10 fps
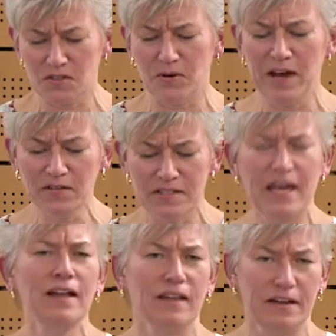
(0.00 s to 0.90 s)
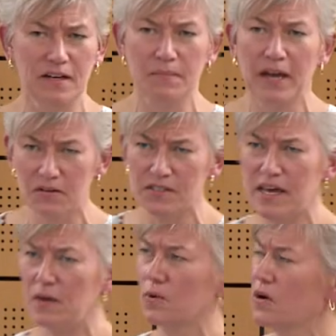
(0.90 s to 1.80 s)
So, how does that line up? How does that